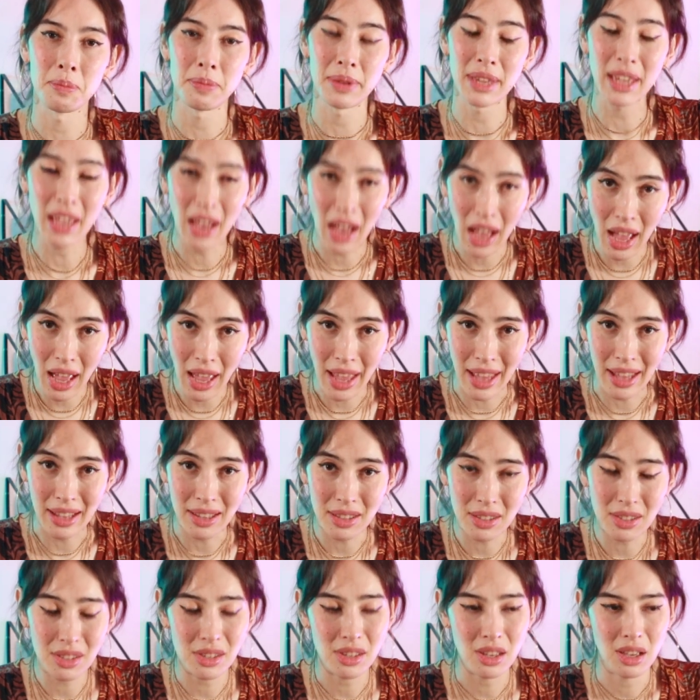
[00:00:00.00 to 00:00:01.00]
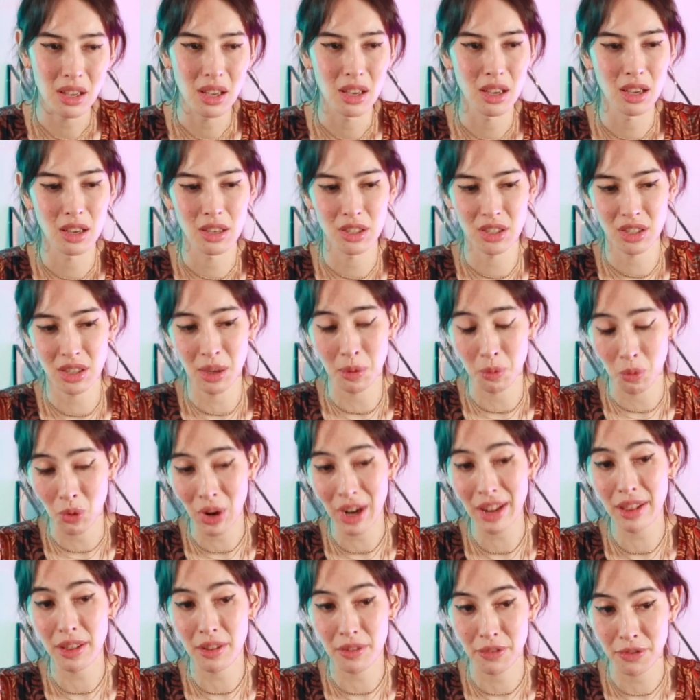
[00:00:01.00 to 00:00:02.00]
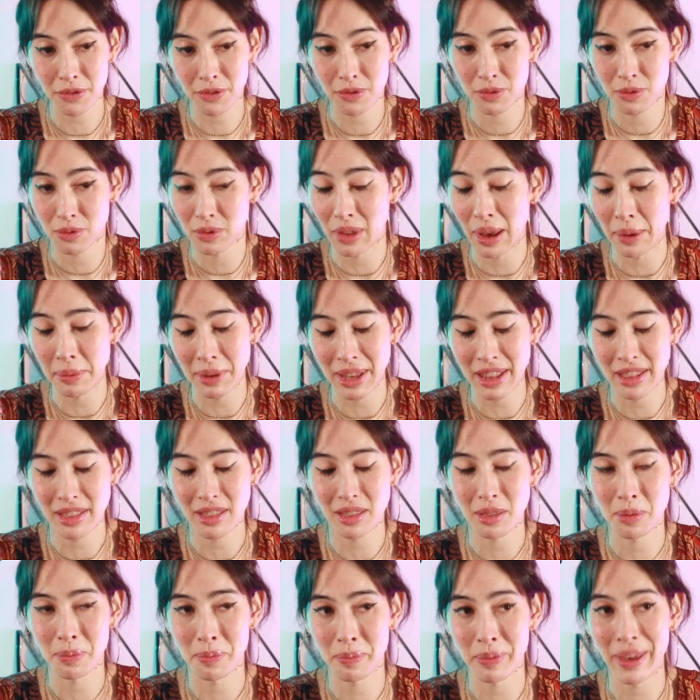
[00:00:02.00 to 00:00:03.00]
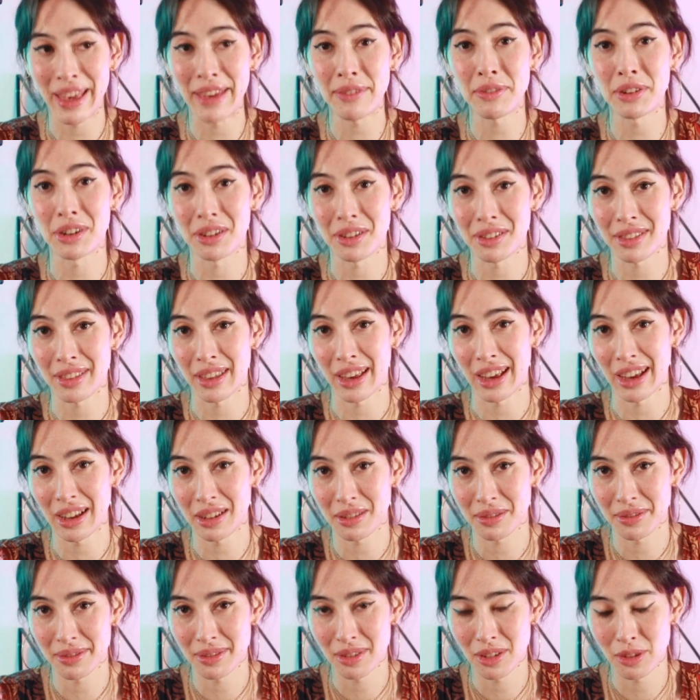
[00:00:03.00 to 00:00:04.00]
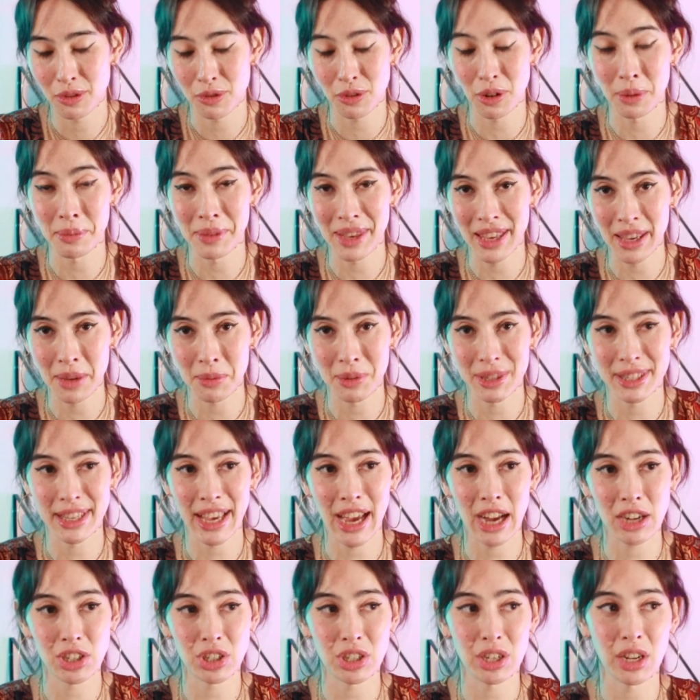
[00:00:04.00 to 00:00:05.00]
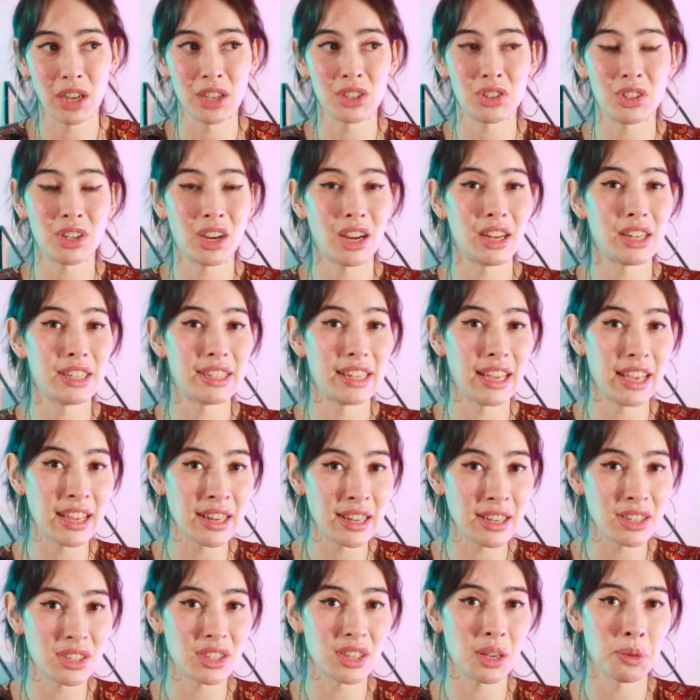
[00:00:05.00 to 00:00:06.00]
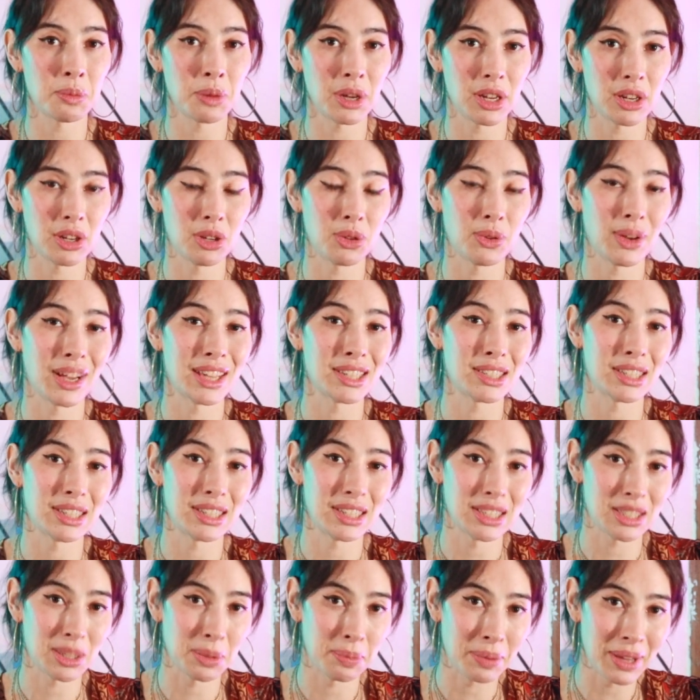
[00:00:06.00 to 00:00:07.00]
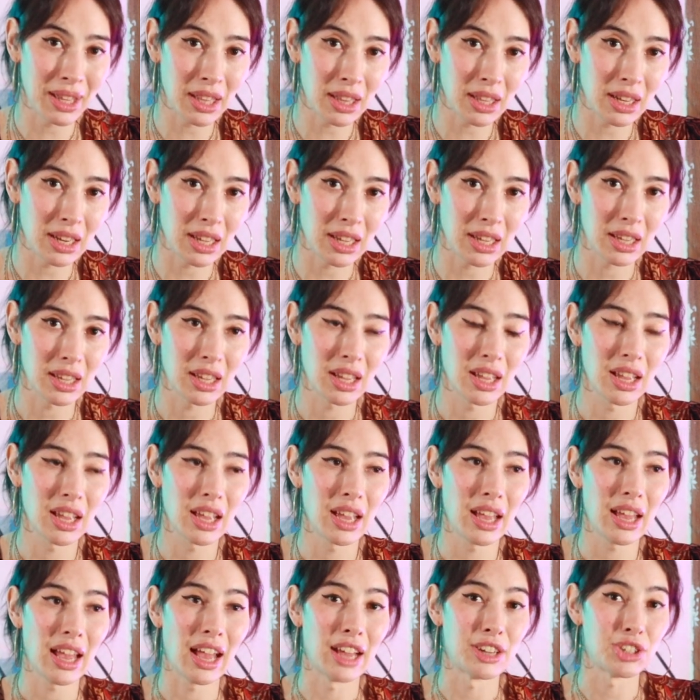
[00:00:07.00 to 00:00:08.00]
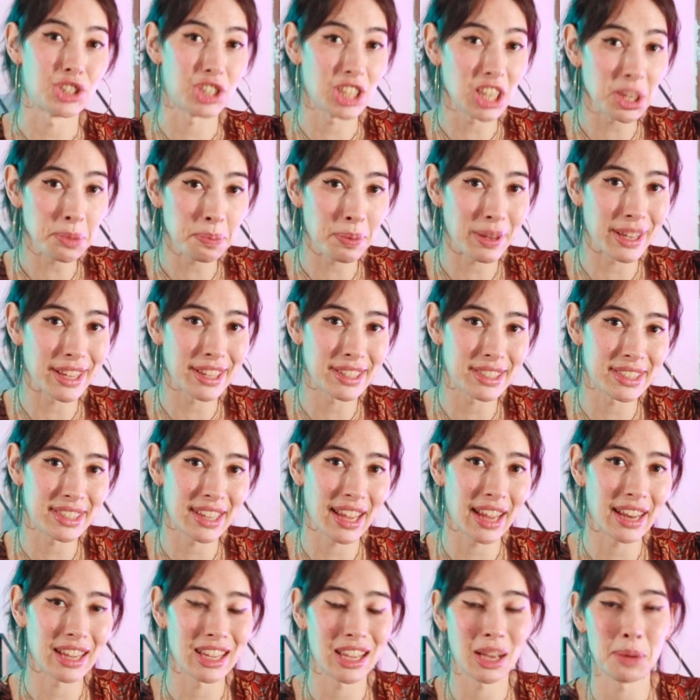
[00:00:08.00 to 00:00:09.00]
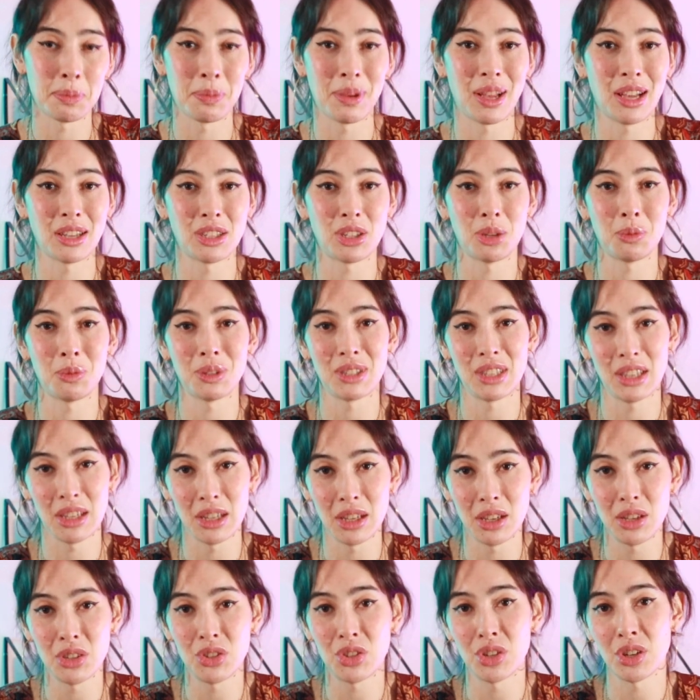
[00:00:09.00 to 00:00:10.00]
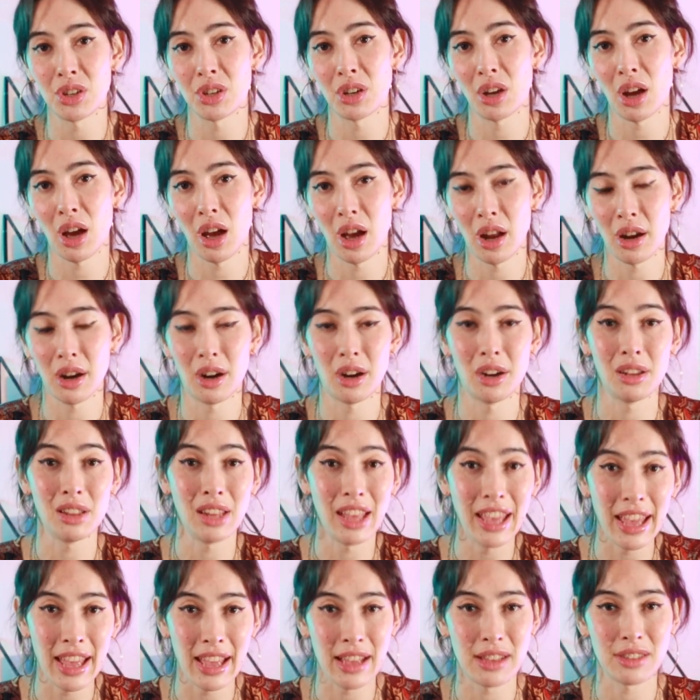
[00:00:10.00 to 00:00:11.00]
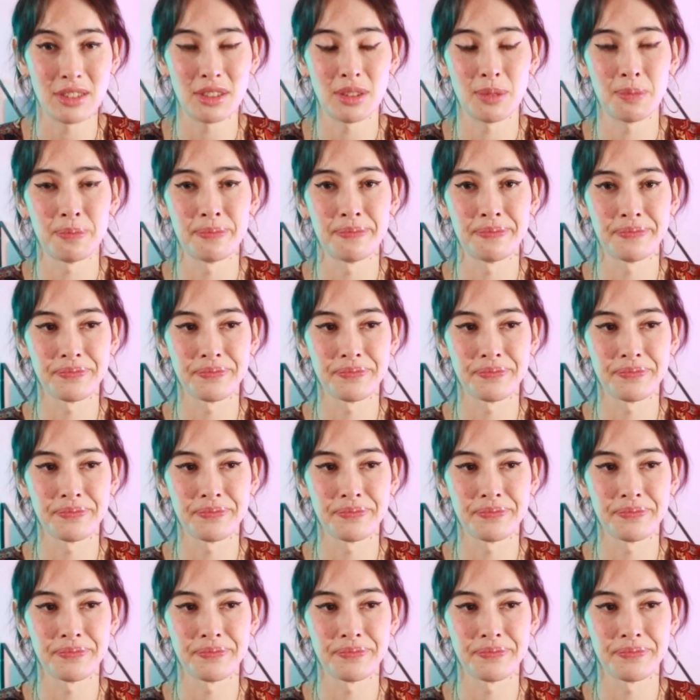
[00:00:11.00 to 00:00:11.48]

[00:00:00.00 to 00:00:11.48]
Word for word: because so one of the, I mean, pivotal thing for me was actually I started dating someone who has a disability and she peed standing up because it was easier on her legs.